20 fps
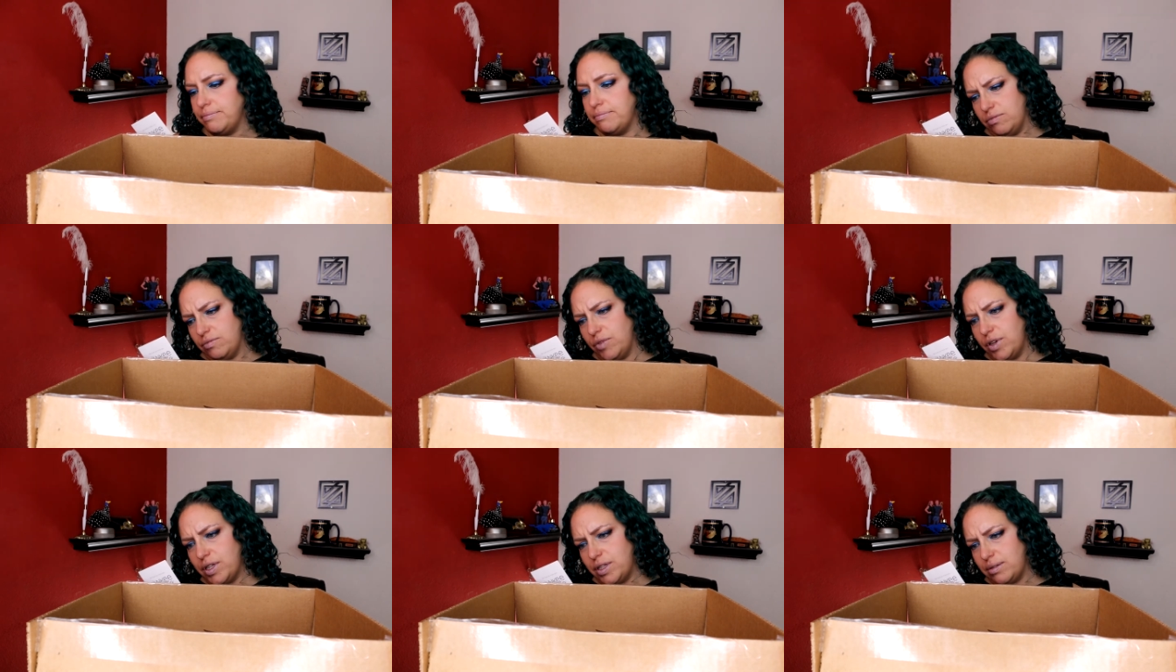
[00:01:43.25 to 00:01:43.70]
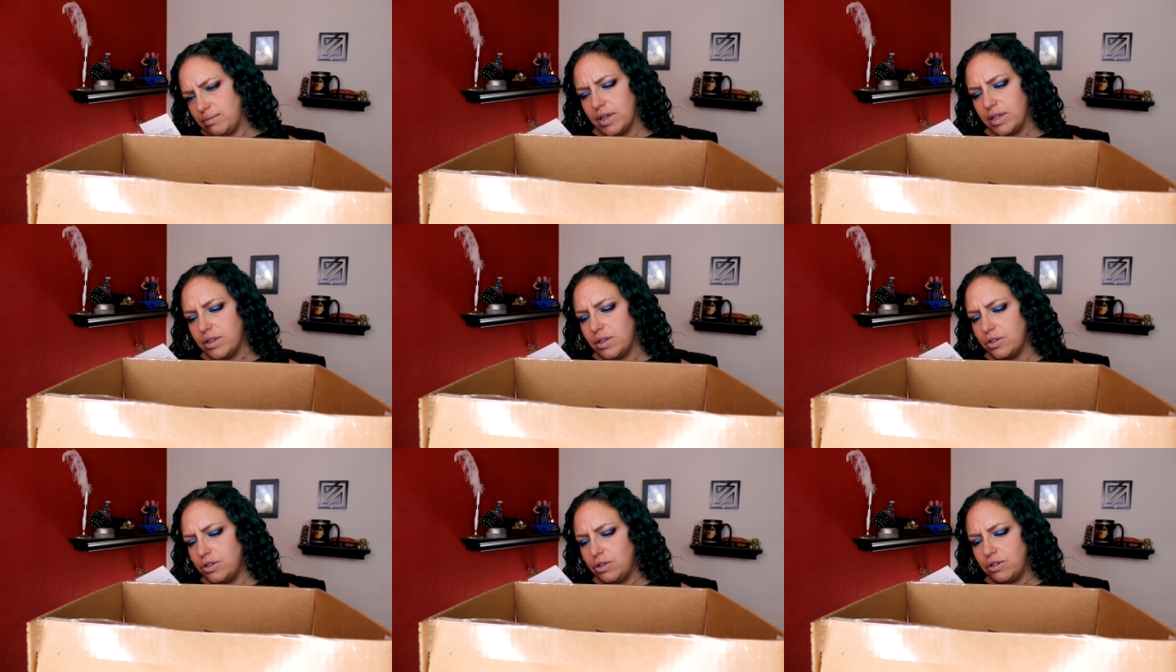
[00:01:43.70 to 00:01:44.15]
What? I
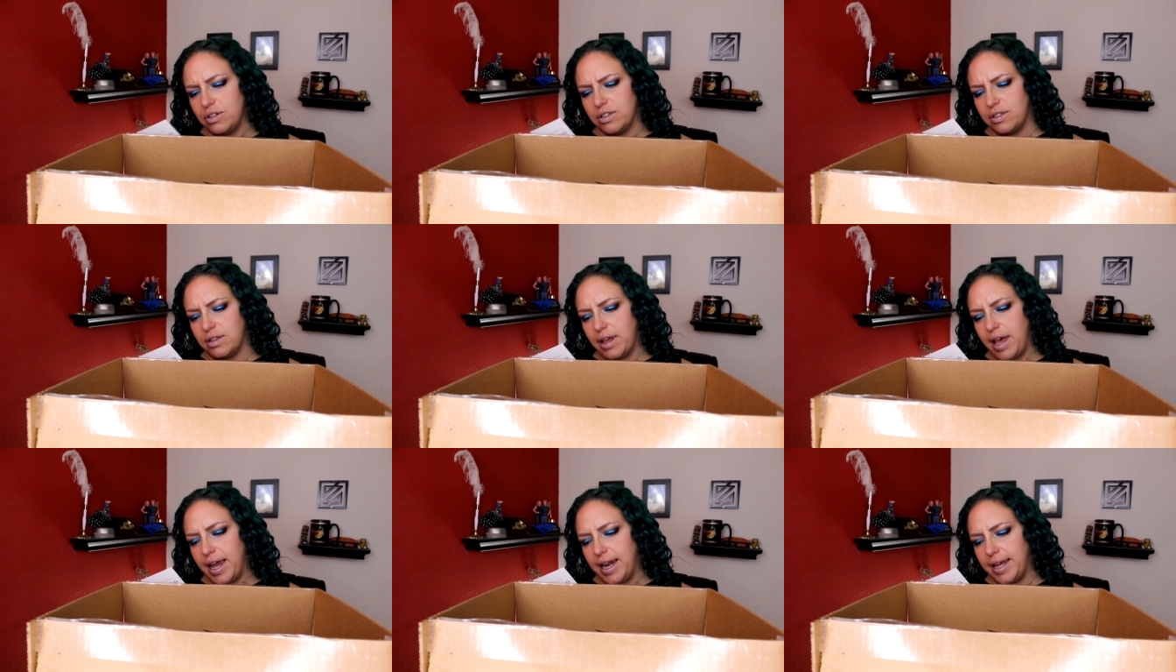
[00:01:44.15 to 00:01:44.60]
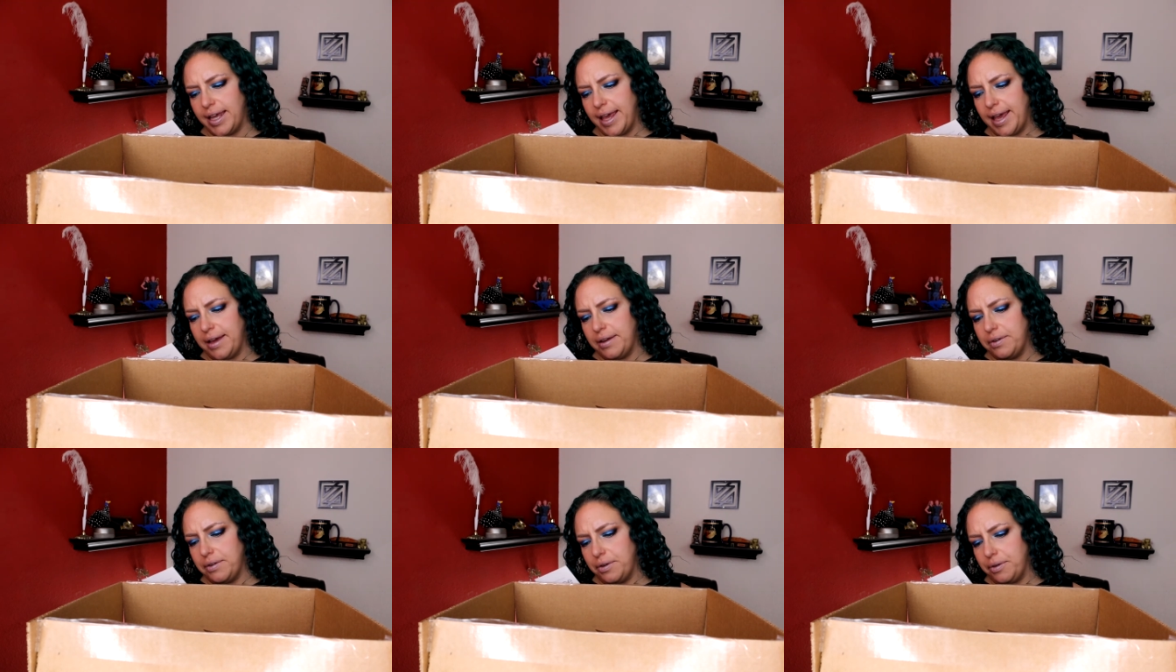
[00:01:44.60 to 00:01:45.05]
thought you just light a
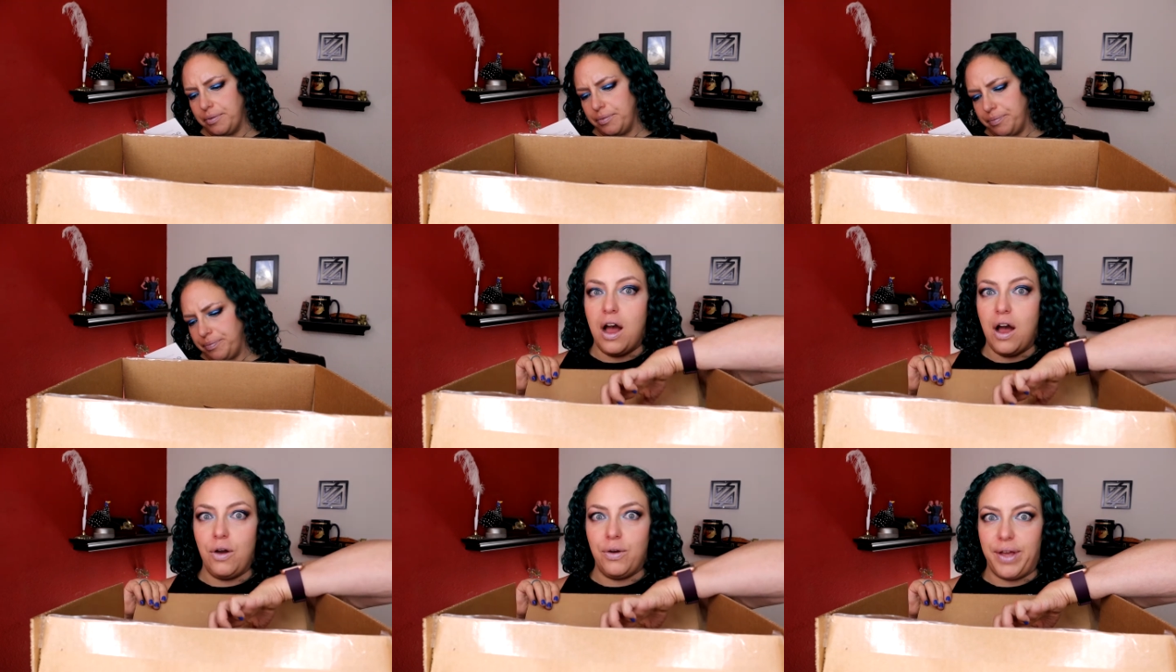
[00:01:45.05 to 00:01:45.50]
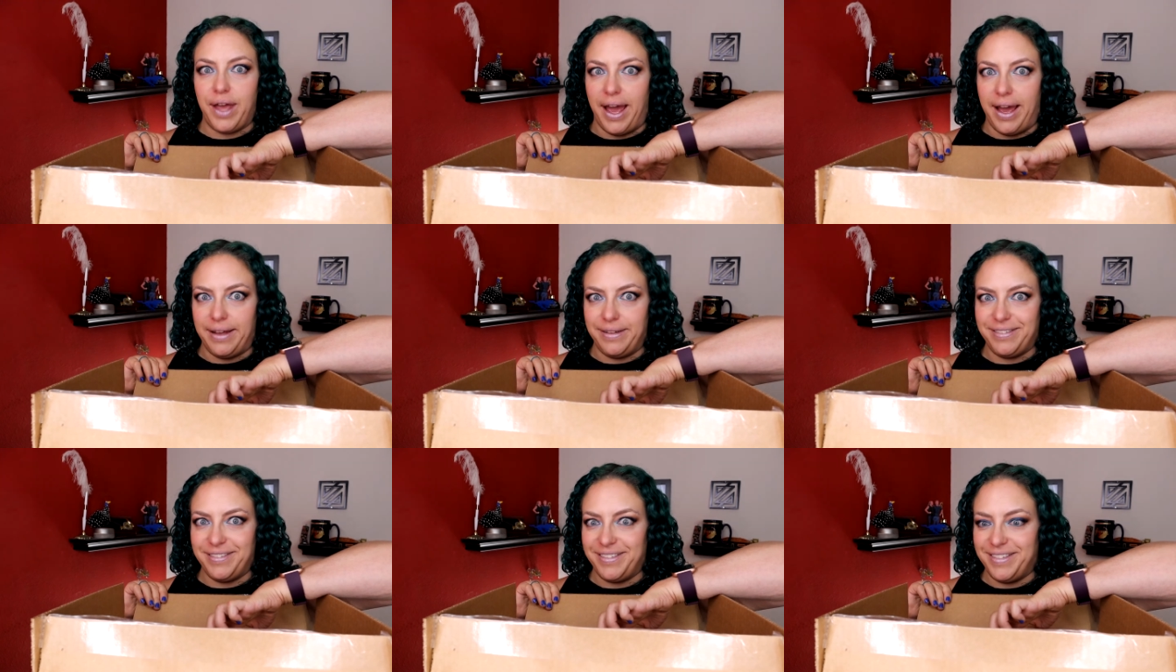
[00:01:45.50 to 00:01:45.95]
candle.
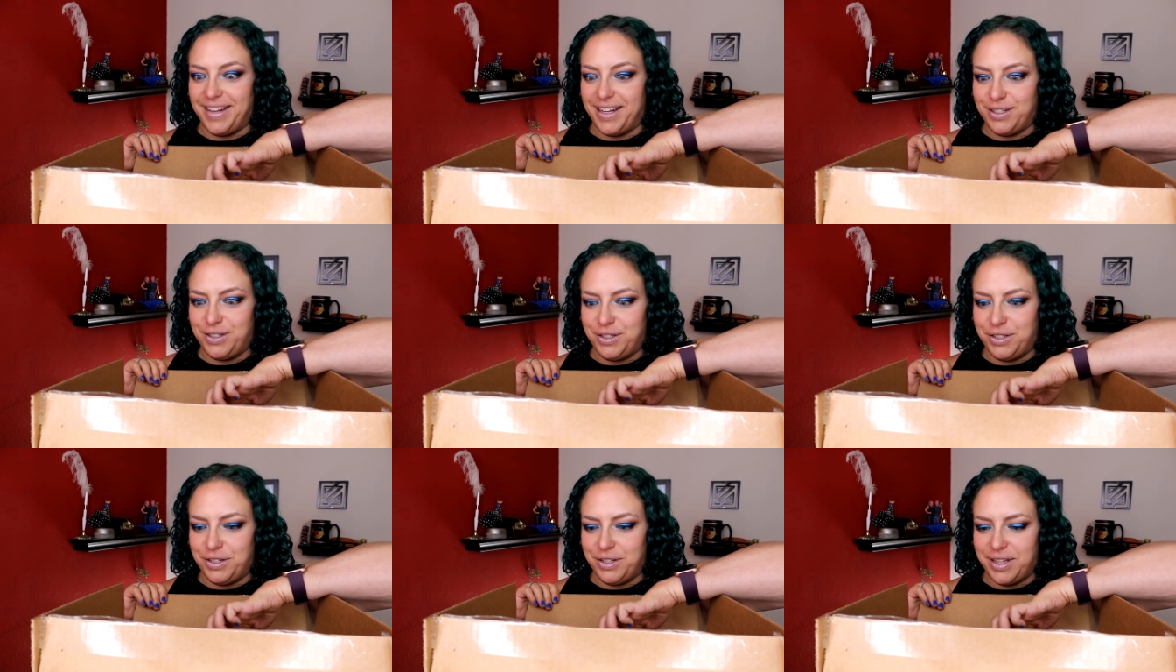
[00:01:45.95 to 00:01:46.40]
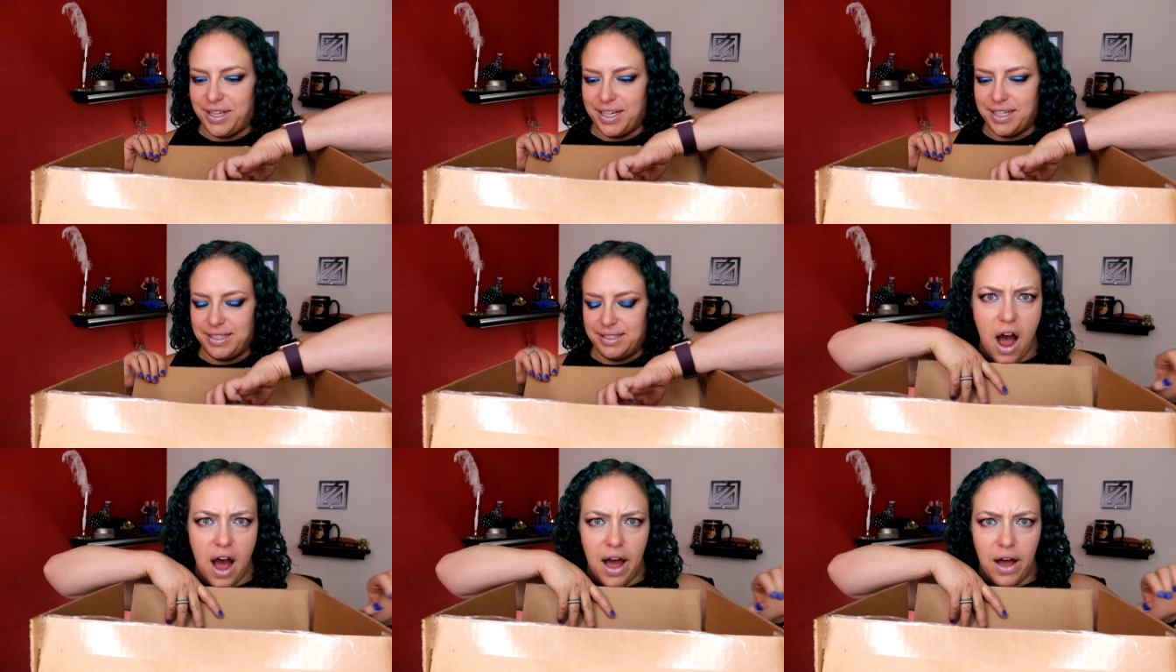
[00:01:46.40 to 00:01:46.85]
Okay, let's do
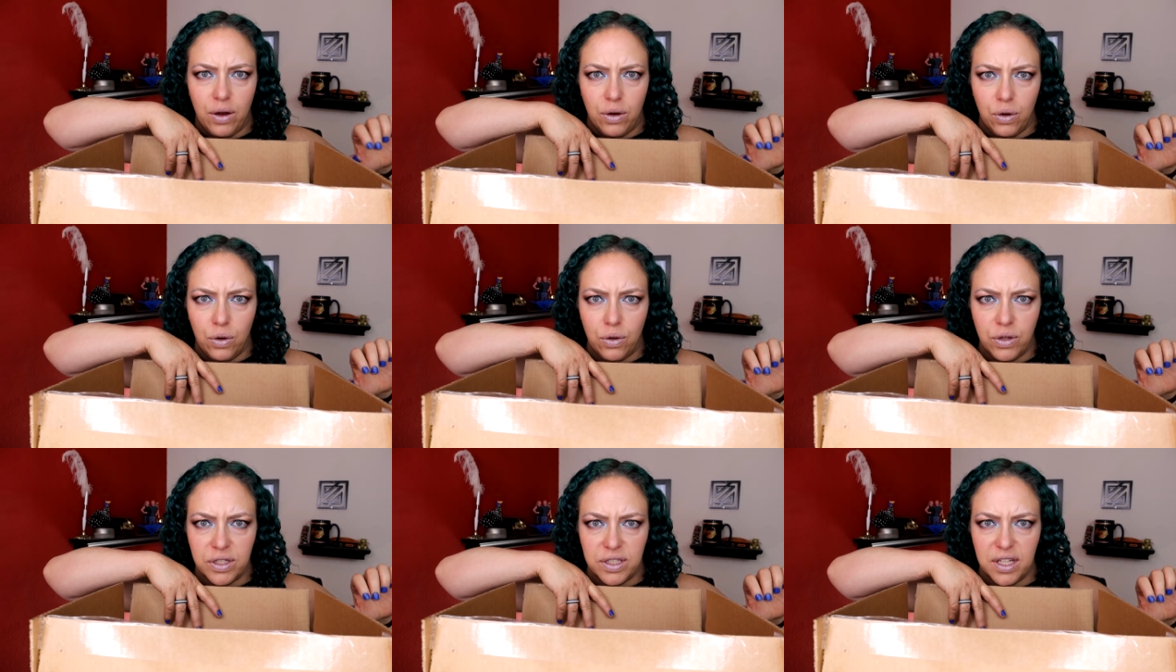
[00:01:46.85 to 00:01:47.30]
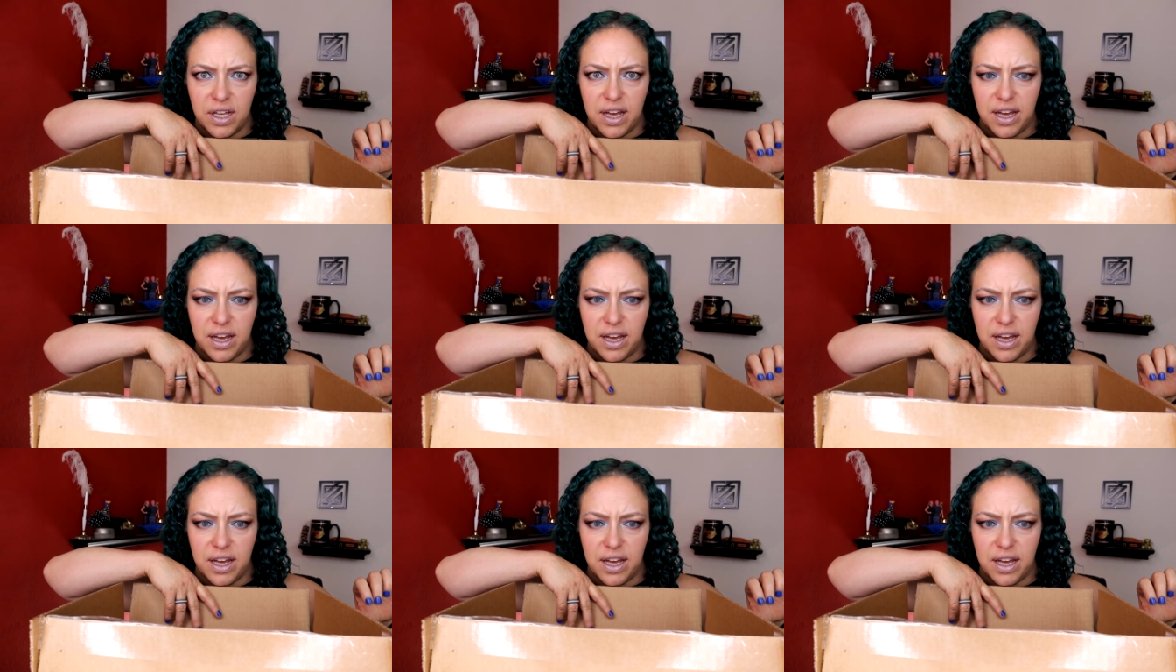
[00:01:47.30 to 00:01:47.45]
this. How cool is